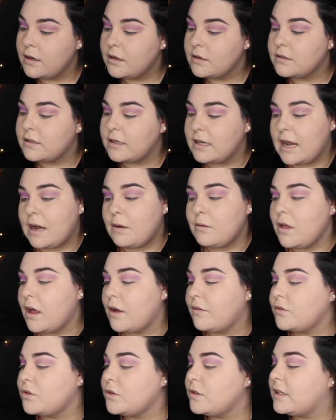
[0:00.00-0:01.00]
So now that
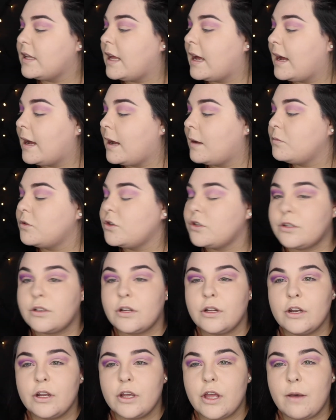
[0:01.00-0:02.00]
I've done that, I'm just
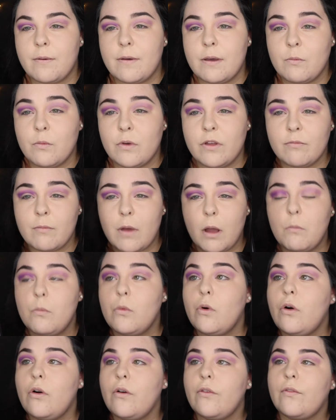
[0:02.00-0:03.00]
going to go in with my
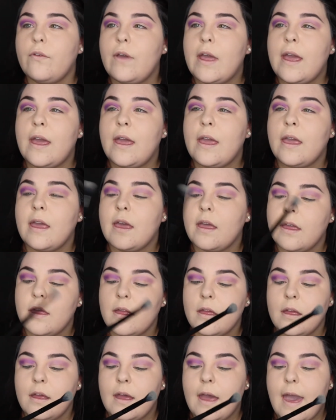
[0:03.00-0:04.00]
Morphe
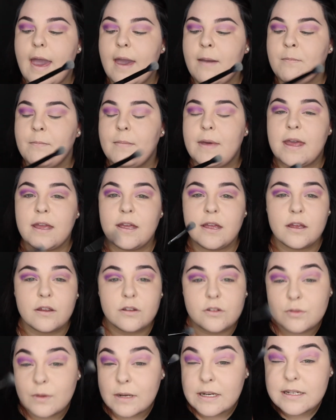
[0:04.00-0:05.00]

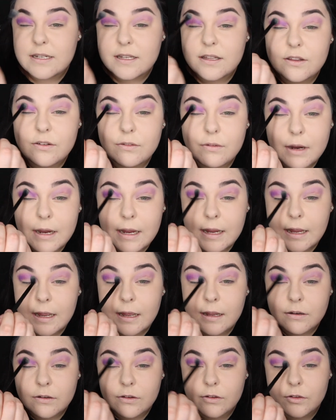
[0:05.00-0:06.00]
MB23
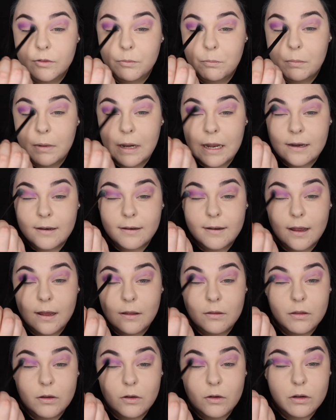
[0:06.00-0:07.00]
and just blend
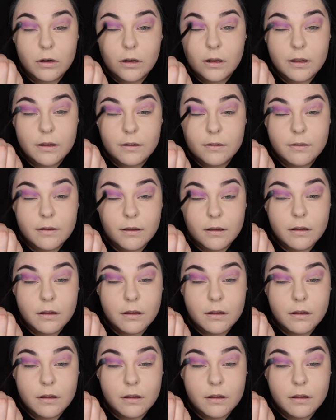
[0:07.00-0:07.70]
out the colours